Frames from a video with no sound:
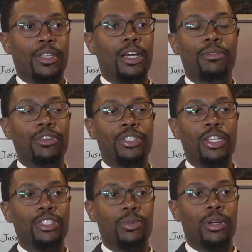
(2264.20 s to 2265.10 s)
of the
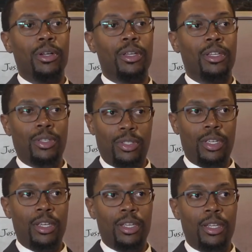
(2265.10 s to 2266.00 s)
sanctuary. You
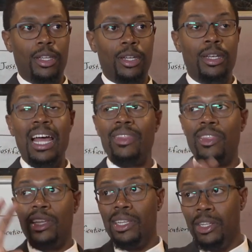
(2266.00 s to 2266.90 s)
see, not
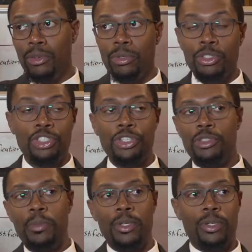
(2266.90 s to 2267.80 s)
the literal
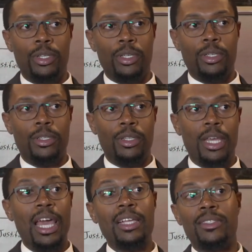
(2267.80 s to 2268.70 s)
church building
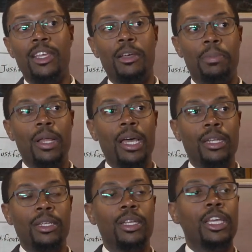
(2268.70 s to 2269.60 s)
as they applied
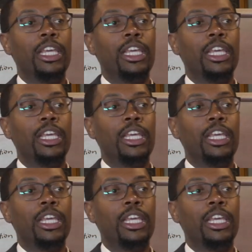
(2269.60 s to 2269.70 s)
it.